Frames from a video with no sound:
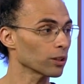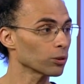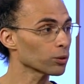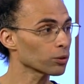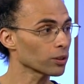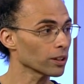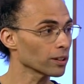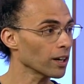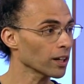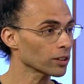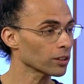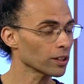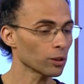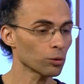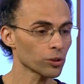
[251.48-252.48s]
go to the
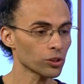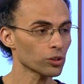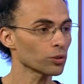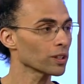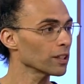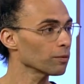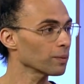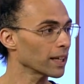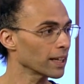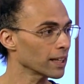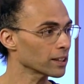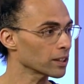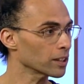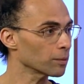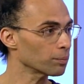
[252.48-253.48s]
doctor, he wants to give me an
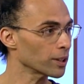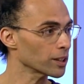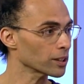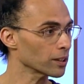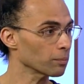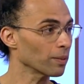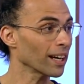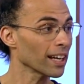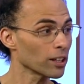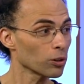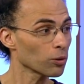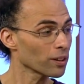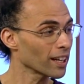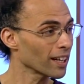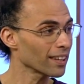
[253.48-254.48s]
antidepressant, but I
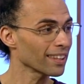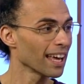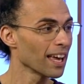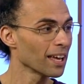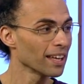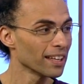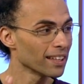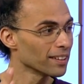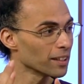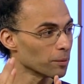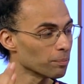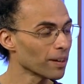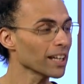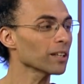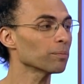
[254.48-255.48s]
know that there
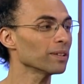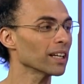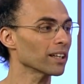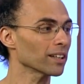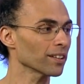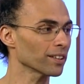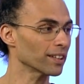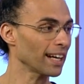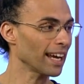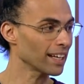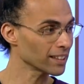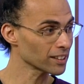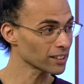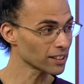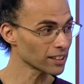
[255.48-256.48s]
might be another
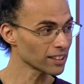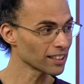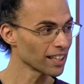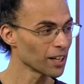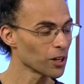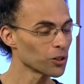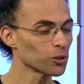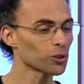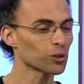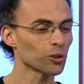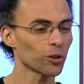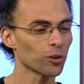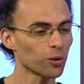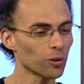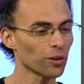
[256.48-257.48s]
answer.
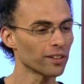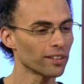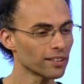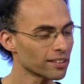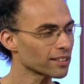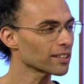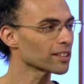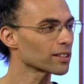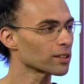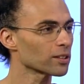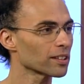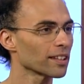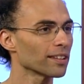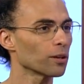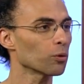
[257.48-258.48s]
So this
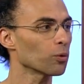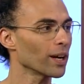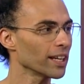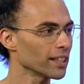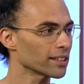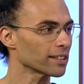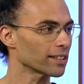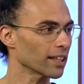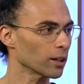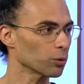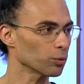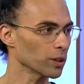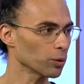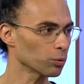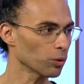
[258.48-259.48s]
is the ways that
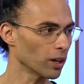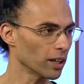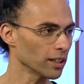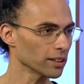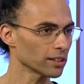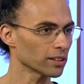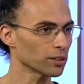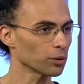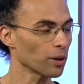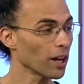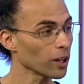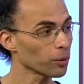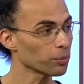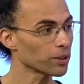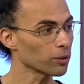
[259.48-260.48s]
we want to
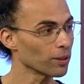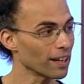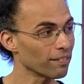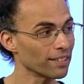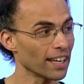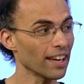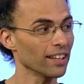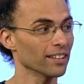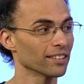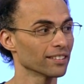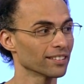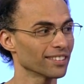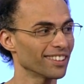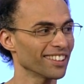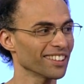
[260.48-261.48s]
help you navigate,
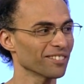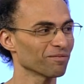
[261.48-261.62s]
right?